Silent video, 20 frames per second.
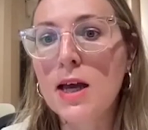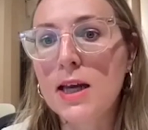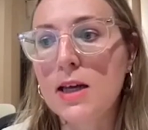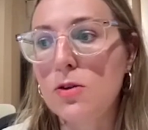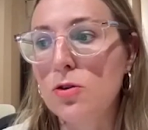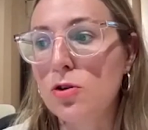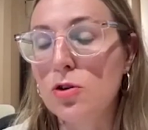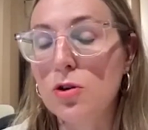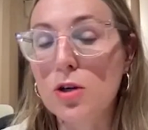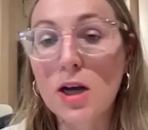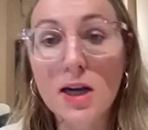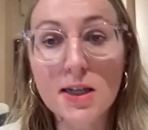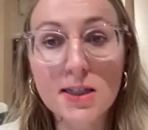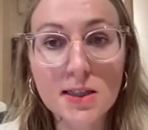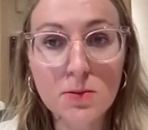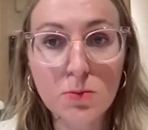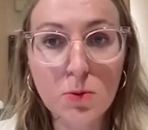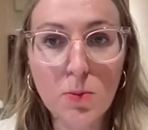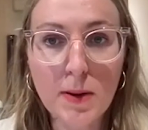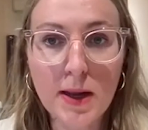either your
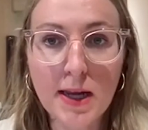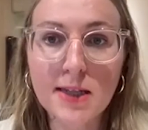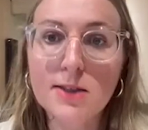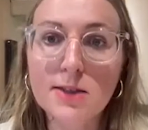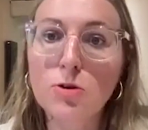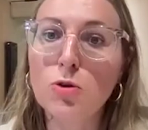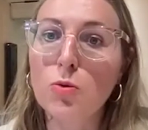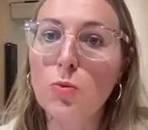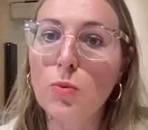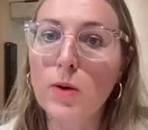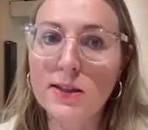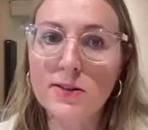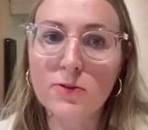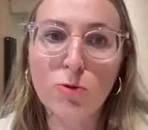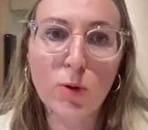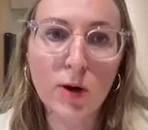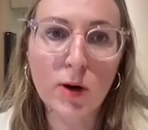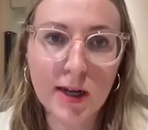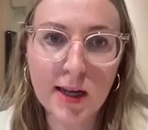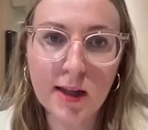customer base or the ways
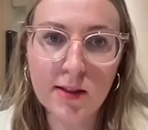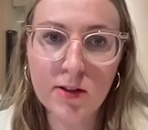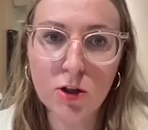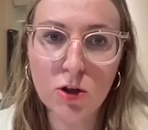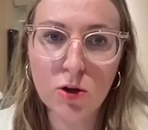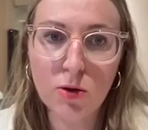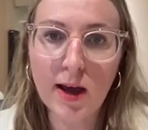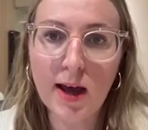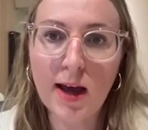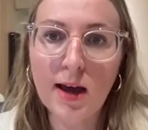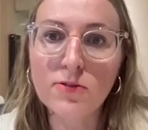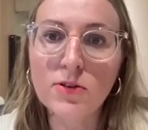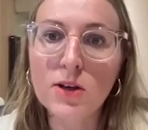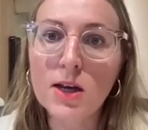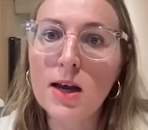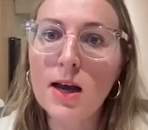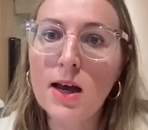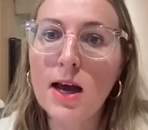of working that you have,